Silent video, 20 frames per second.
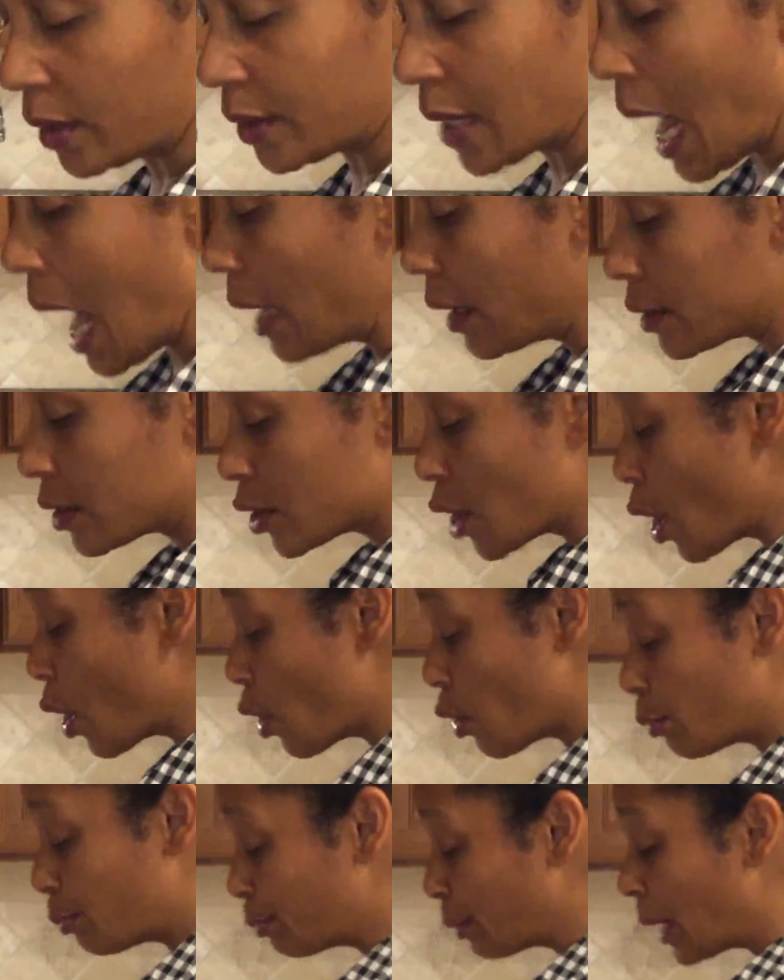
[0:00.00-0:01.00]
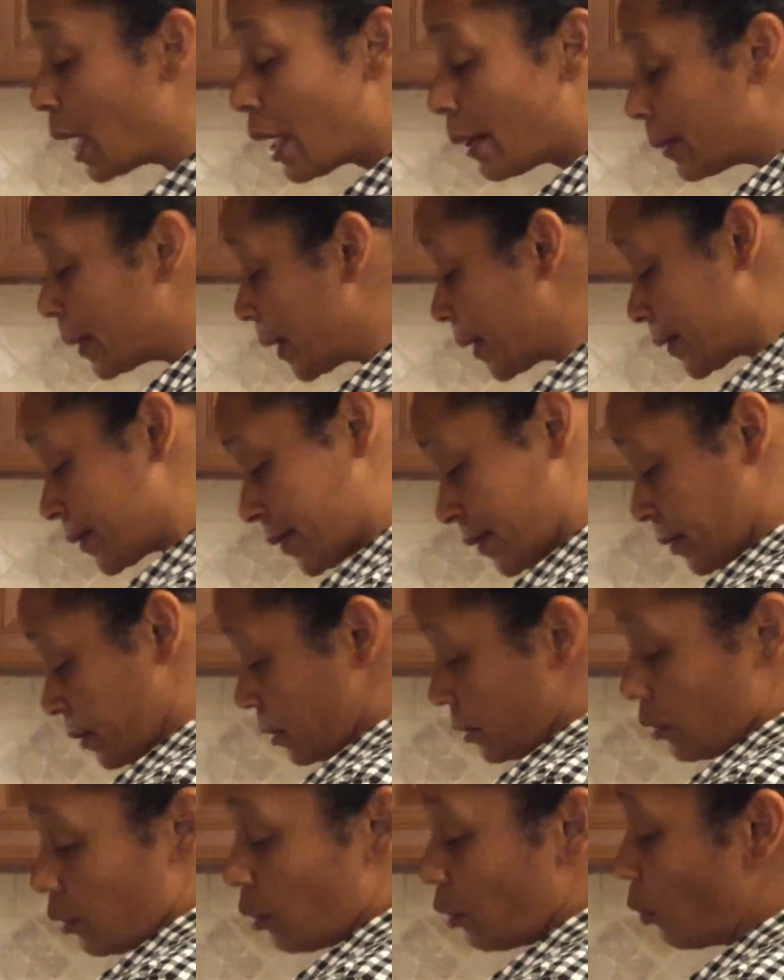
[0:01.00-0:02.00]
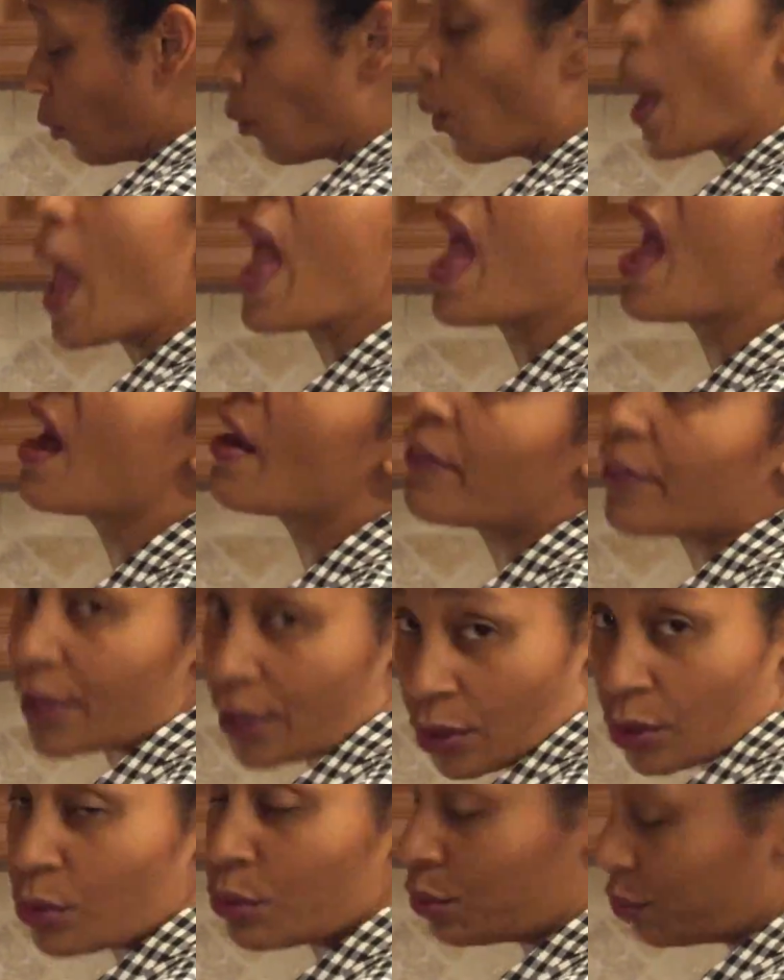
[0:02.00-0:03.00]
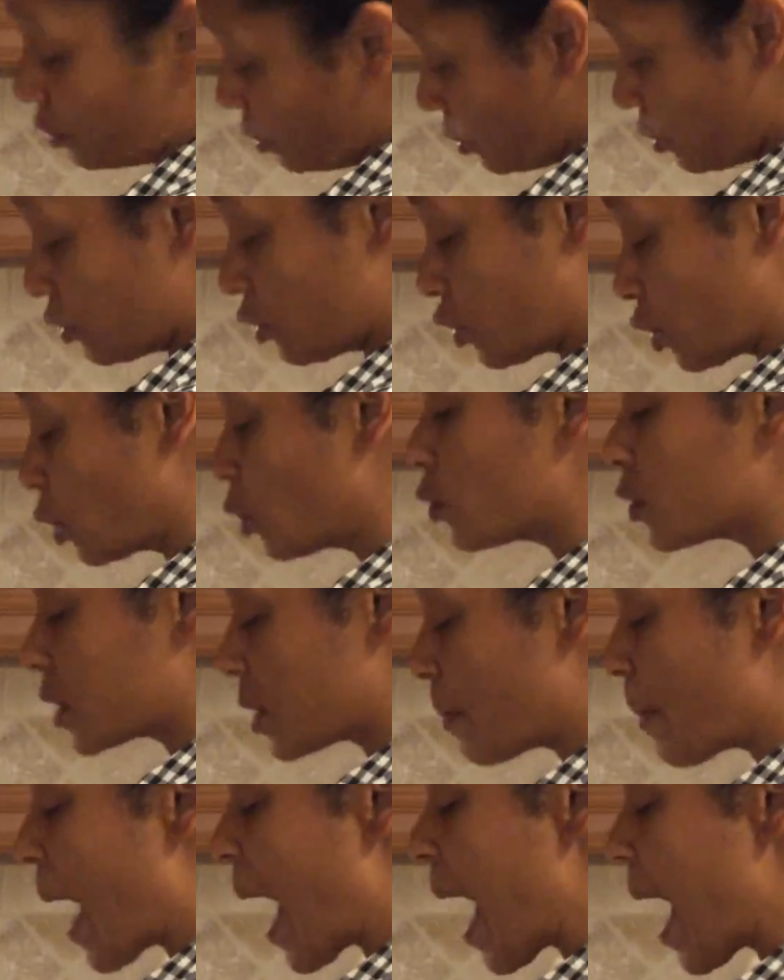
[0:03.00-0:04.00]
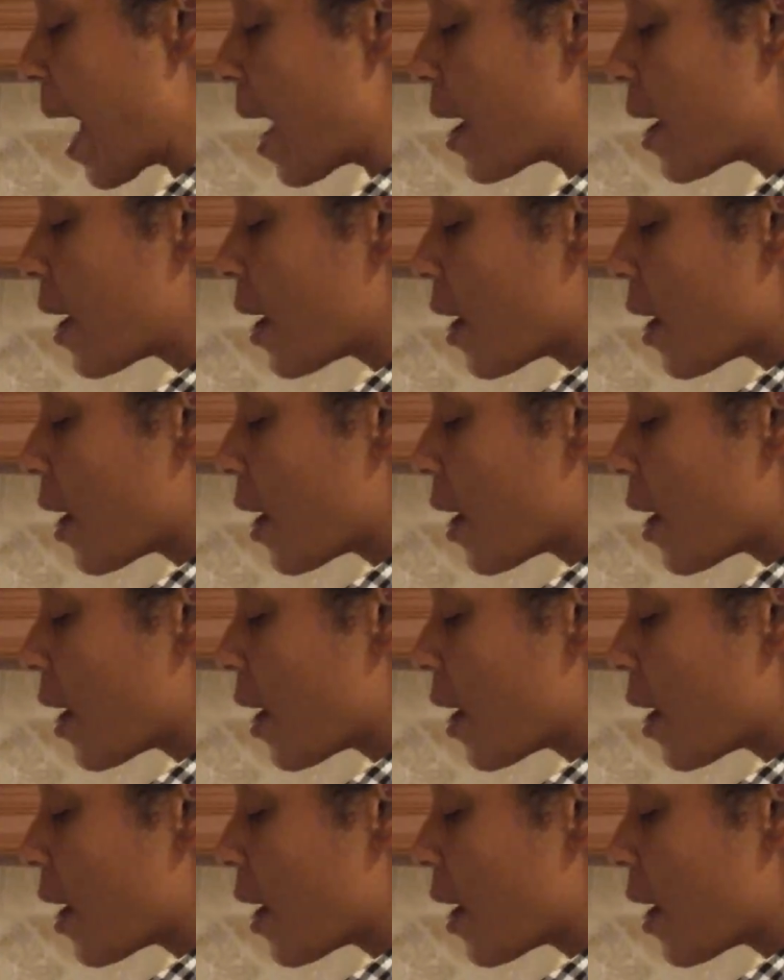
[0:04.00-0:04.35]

Dollar store, Publix, wherever you choose to buy,